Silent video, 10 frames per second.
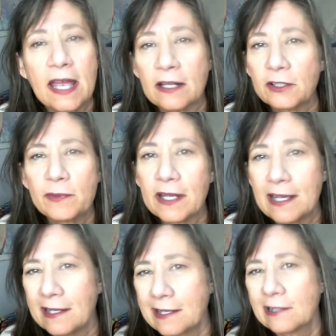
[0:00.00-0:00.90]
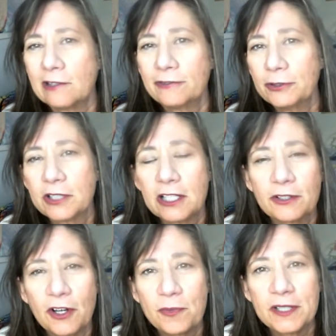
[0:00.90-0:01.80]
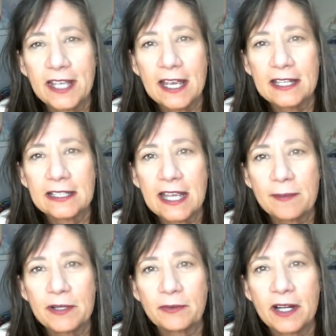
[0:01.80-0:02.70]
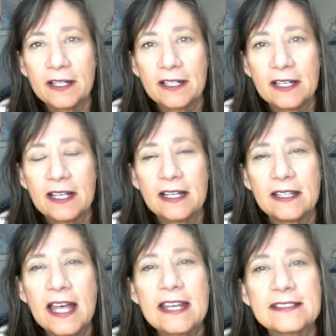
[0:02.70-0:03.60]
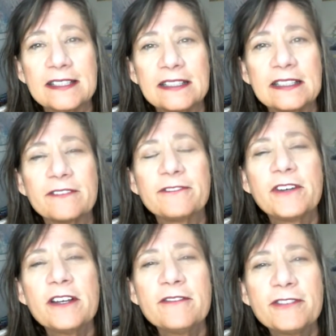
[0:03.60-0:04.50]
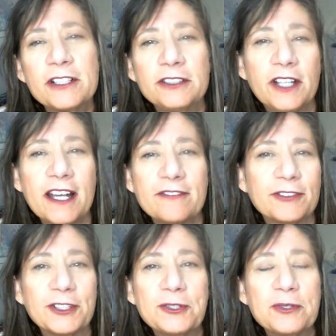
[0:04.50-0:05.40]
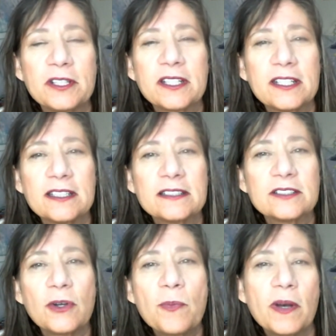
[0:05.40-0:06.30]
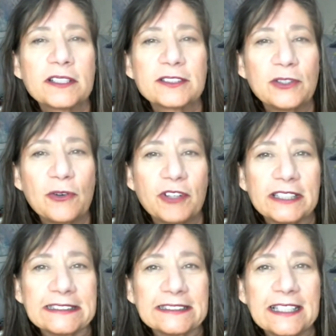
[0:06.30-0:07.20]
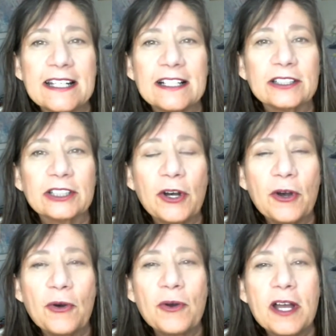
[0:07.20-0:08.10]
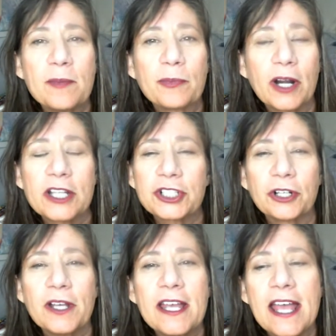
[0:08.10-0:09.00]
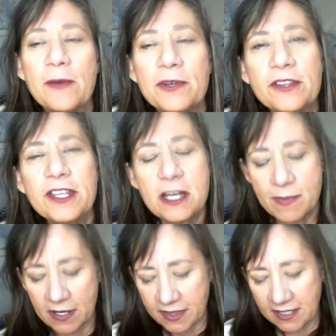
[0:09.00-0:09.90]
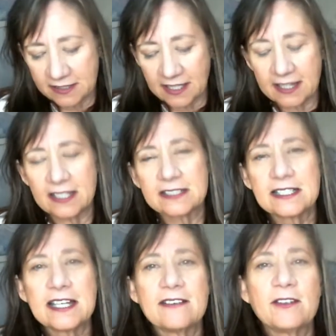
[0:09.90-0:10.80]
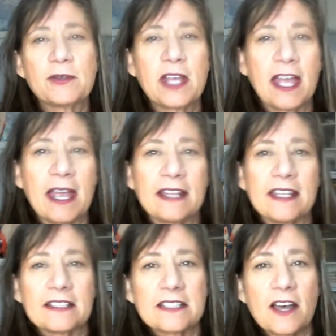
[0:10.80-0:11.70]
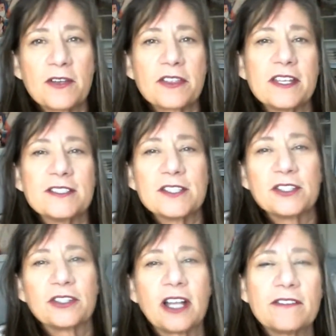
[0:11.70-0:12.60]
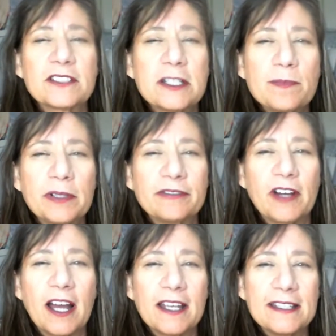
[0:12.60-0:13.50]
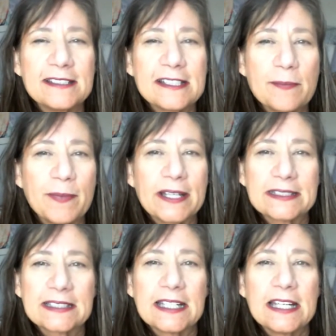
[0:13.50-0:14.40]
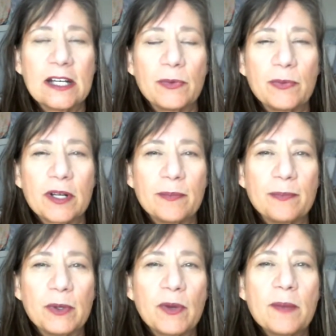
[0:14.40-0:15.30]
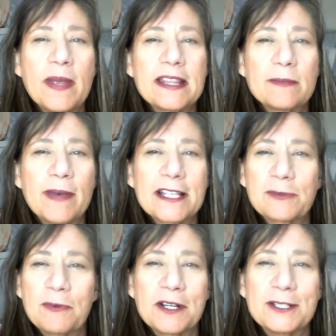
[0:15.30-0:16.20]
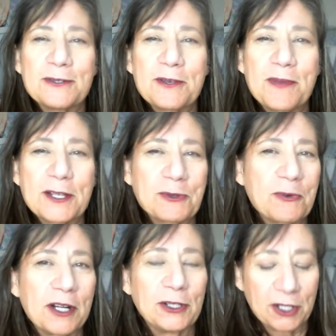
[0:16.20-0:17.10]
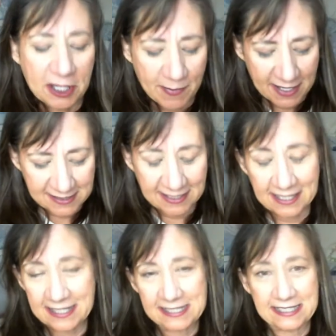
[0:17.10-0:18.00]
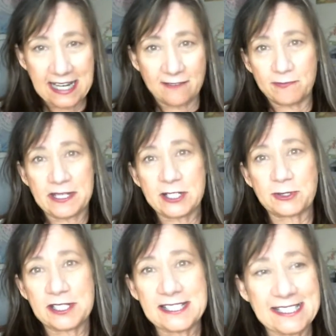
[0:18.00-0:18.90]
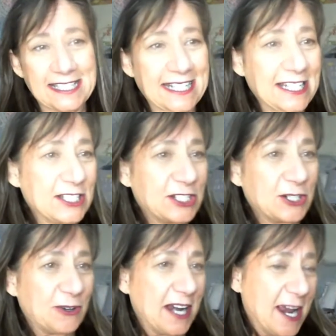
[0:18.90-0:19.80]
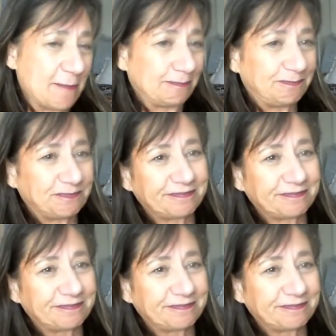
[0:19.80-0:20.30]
and a little and you got a little food color at home in the ca- in the cabinet, right? That is a fun filled night for you and the kids. No muss, no fuss, low pressure. And when you think about things like this, you add that to other things in your life. Simplify is the best. We want to we want to make the best, we want to do the best, we want to look the best. And in this day of Pinterest and Instagram,